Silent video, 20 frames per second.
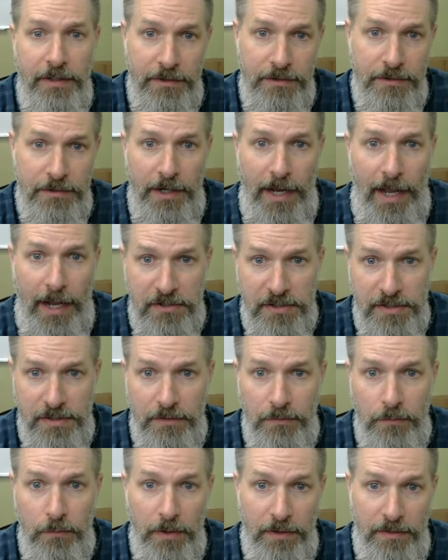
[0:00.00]

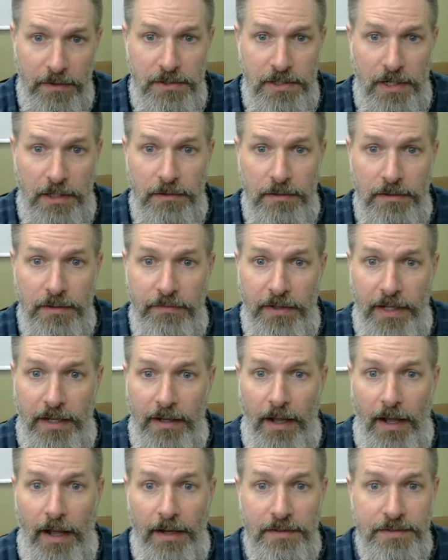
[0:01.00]
interaction with the generative
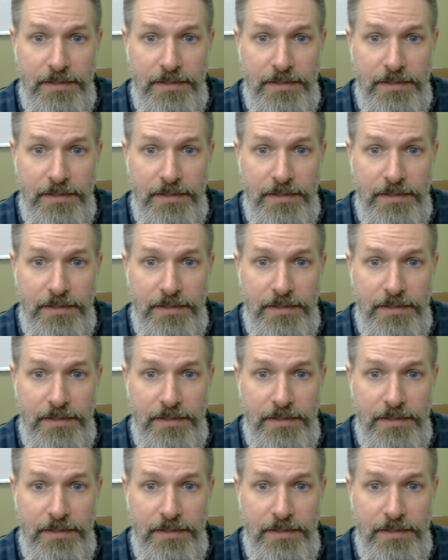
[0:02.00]
AI.